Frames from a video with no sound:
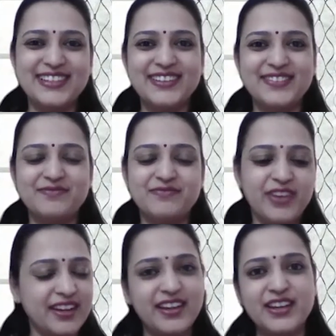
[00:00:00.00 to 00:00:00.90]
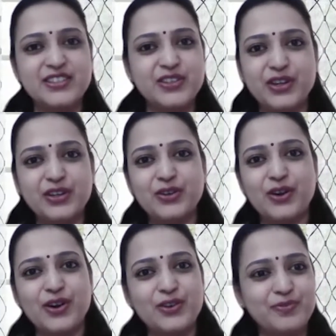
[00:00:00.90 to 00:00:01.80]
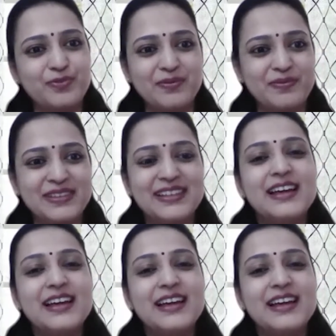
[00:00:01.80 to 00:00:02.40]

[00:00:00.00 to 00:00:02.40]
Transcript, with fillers: uh, very reassuring to a lot of people.